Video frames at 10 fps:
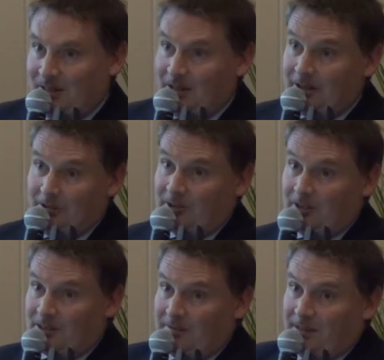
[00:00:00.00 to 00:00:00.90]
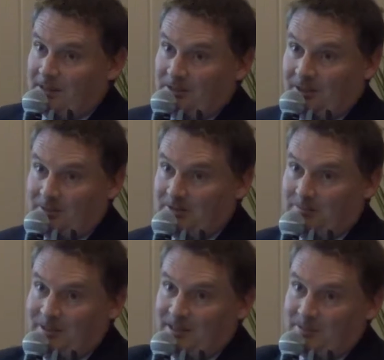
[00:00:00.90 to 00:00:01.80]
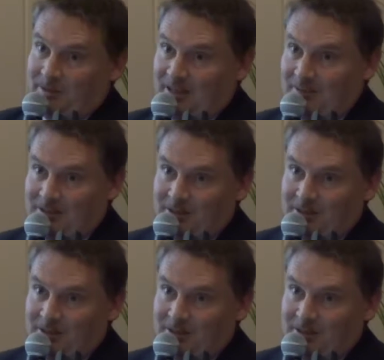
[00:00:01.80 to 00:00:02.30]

You know, there are lots of other types of means of payment.